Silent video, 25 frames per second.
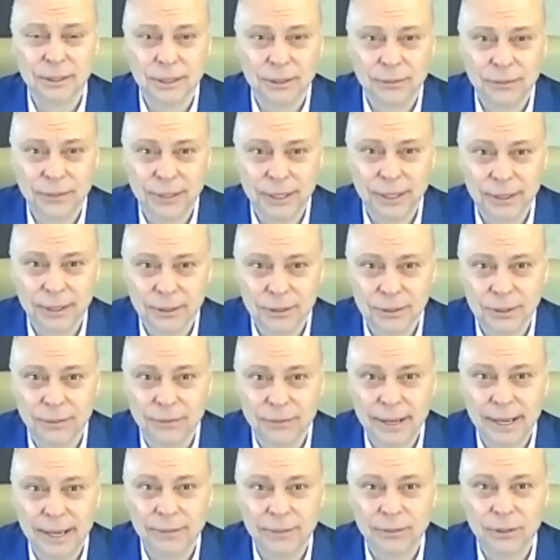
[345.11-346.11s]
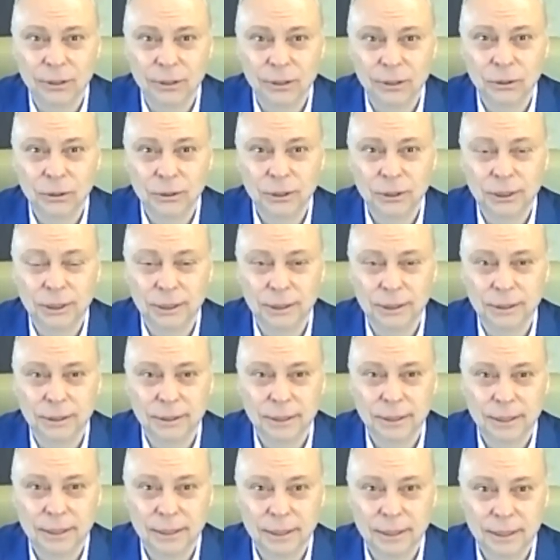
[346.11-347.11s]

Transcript: of years of evolution